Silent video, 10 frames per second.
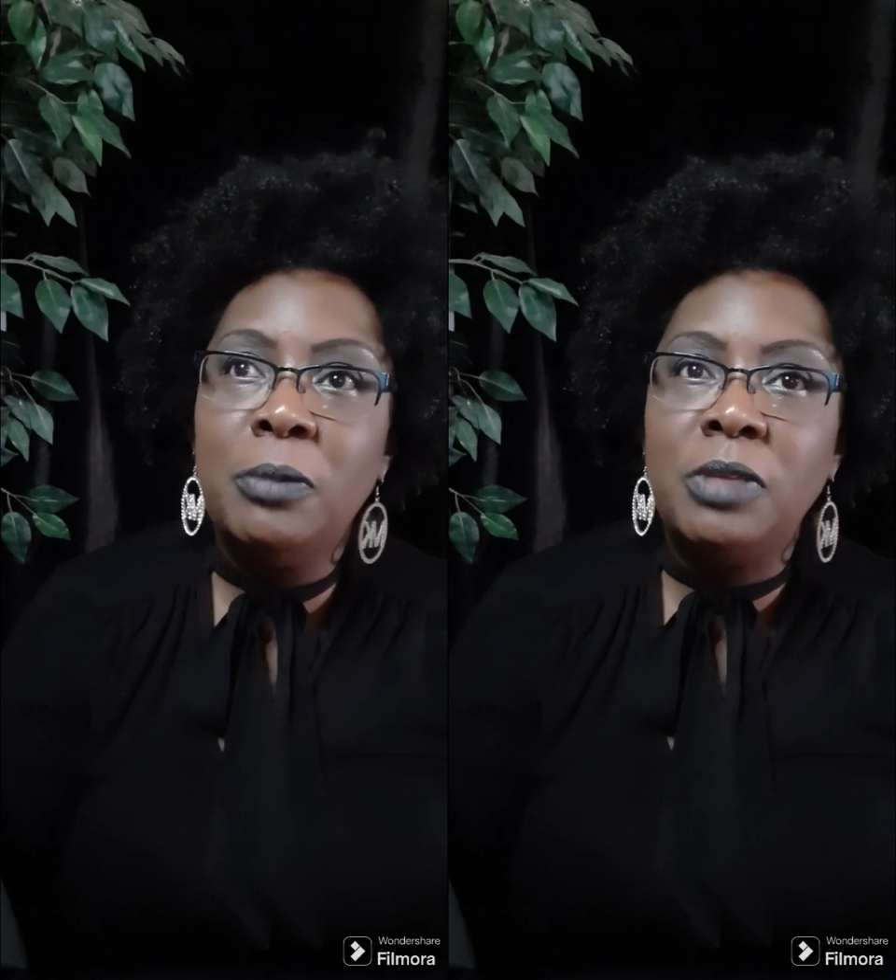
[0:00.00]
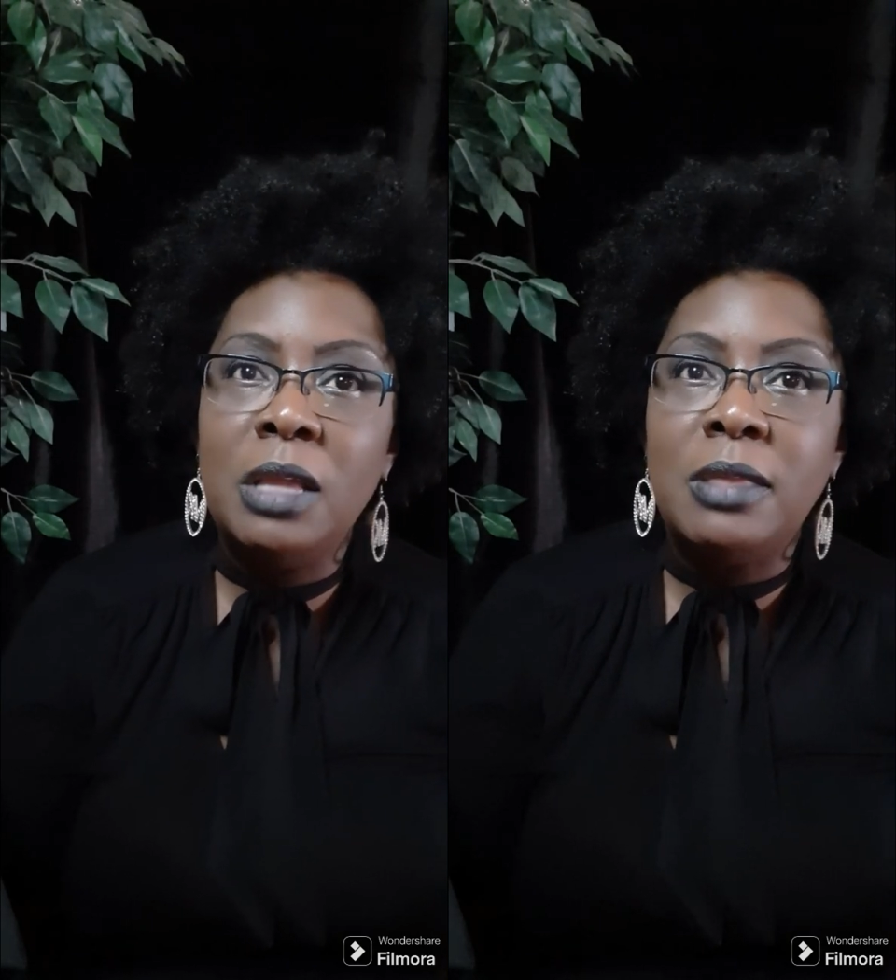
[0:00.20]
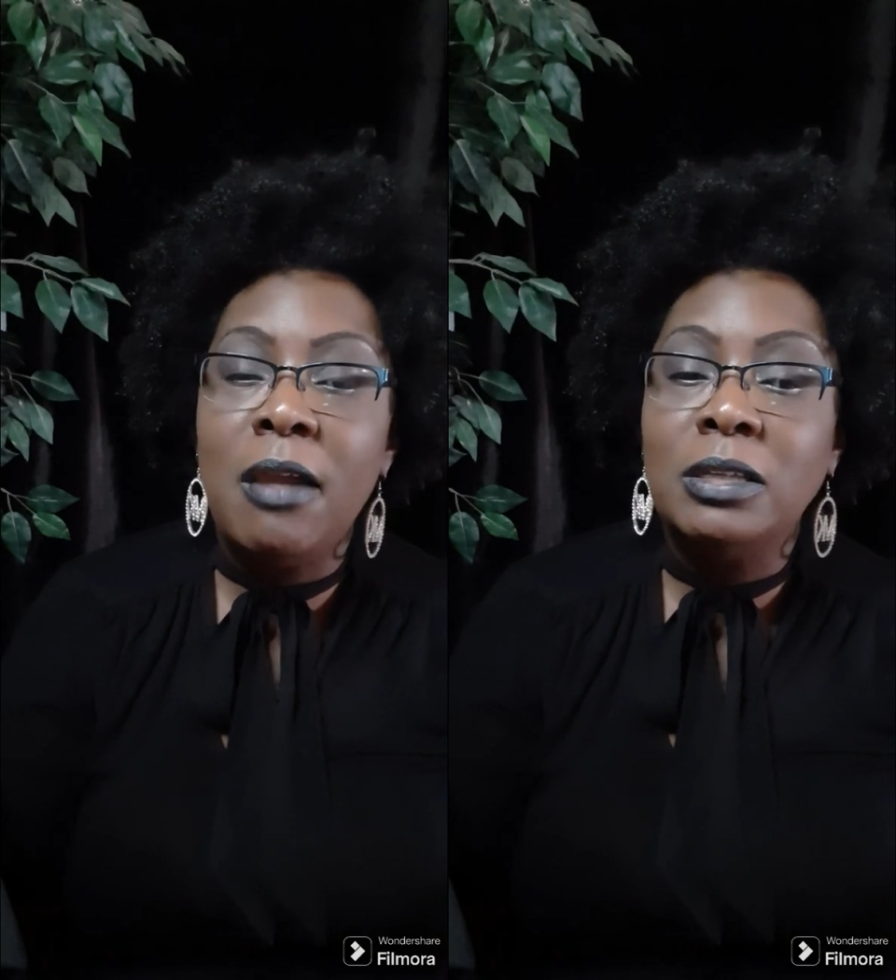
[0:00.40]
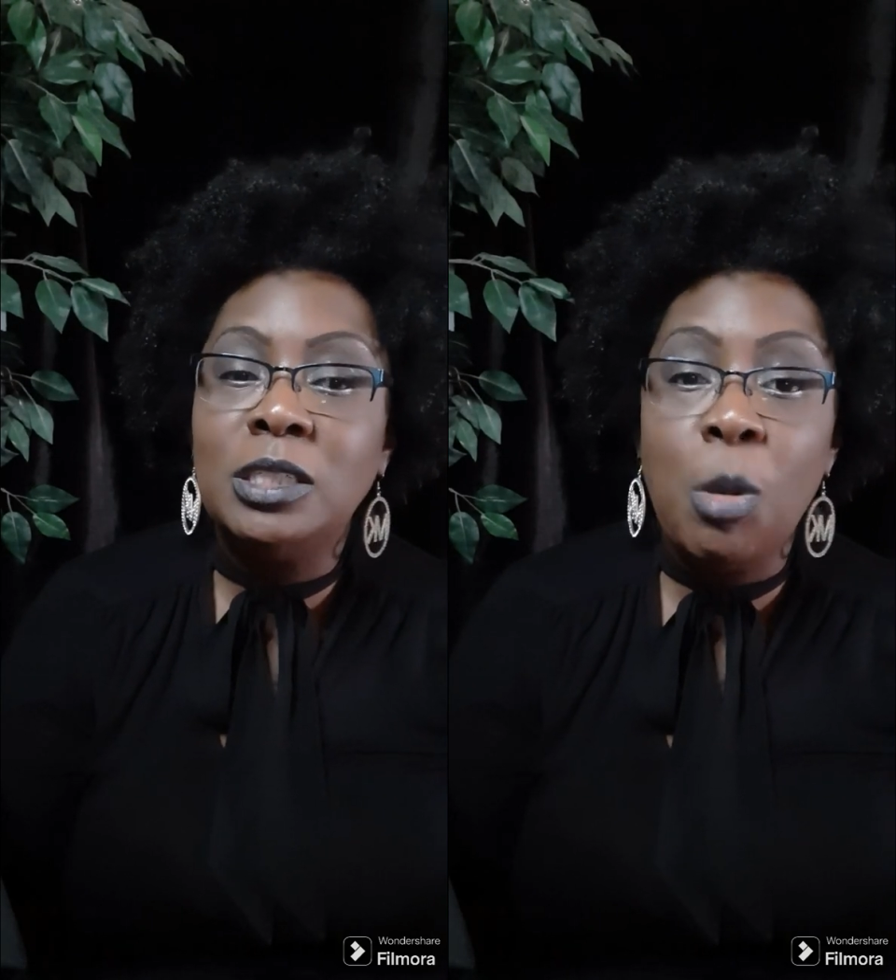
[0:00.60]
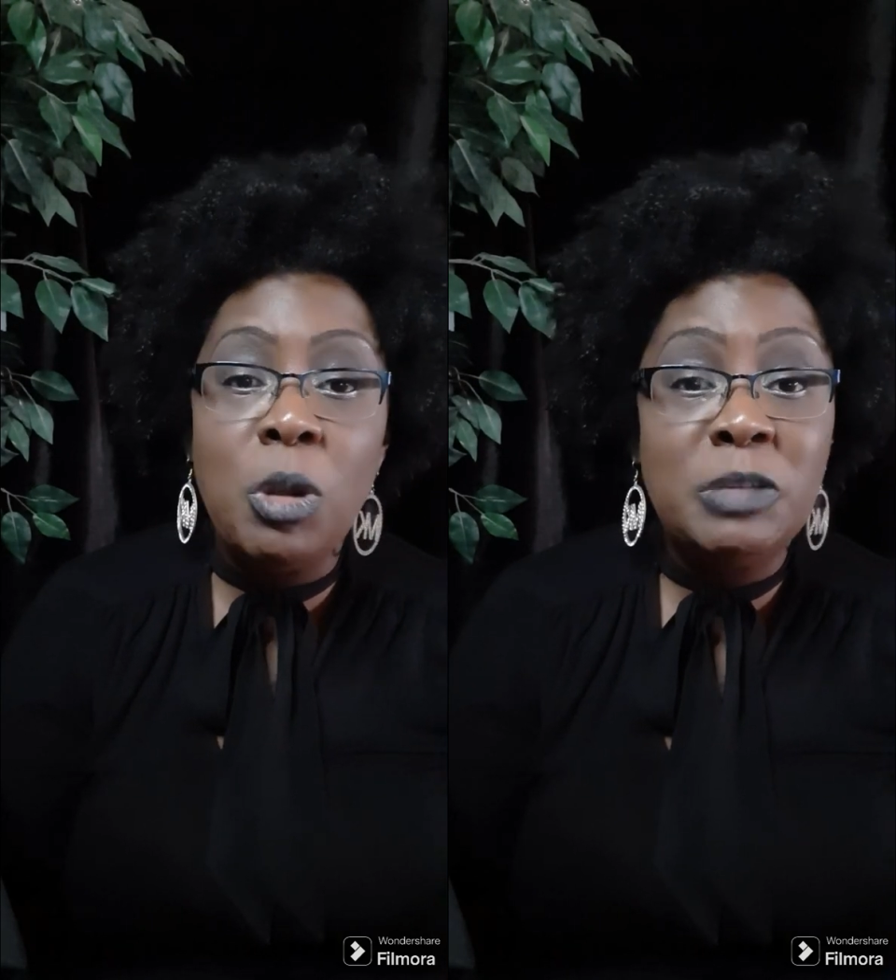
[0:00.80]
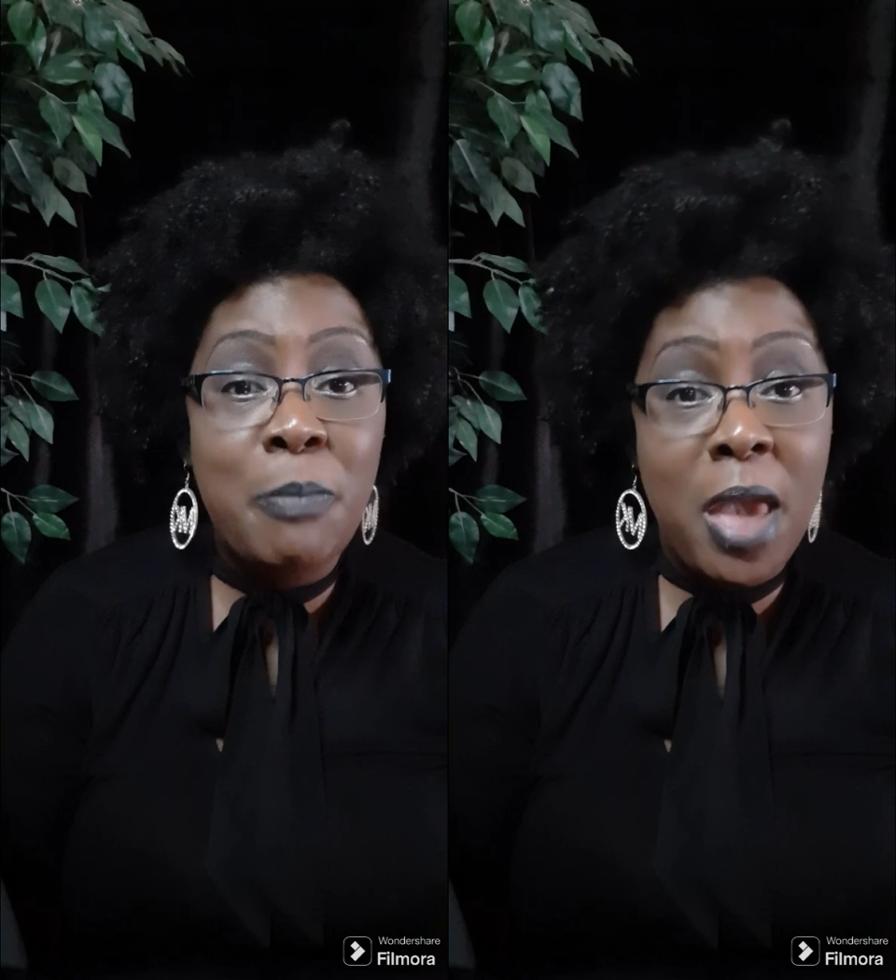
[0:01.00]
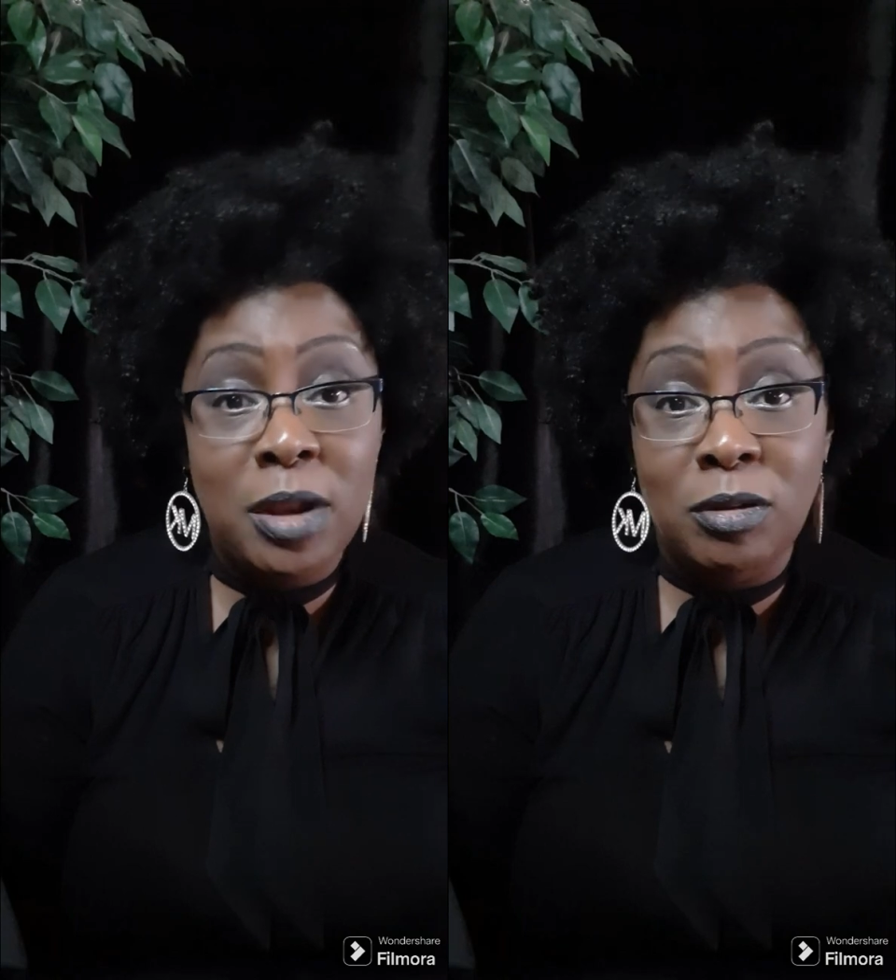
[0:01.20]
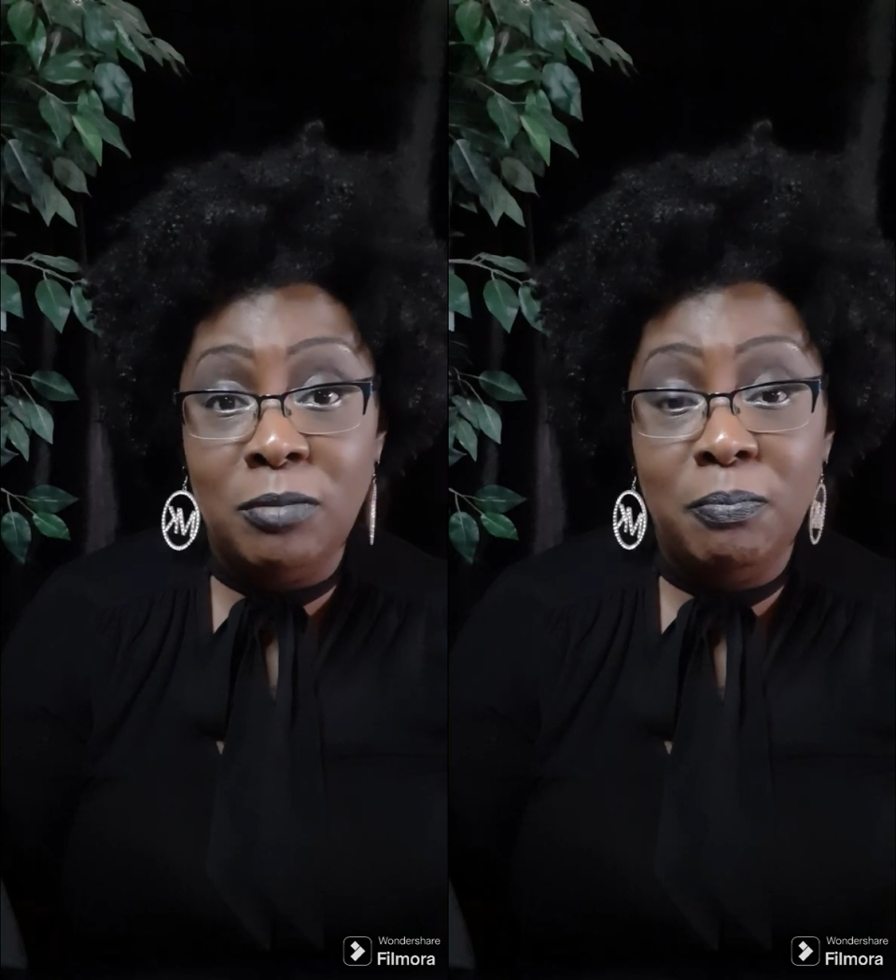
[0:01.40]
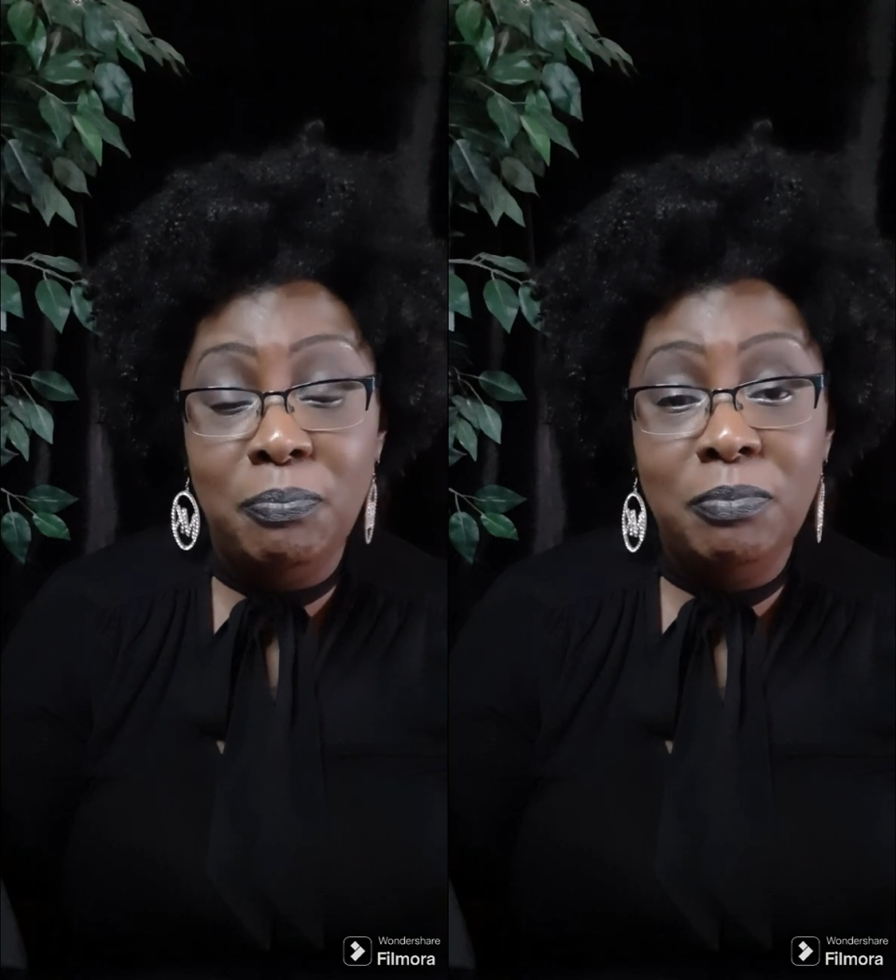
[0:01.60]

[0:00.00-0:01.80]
think they are so much better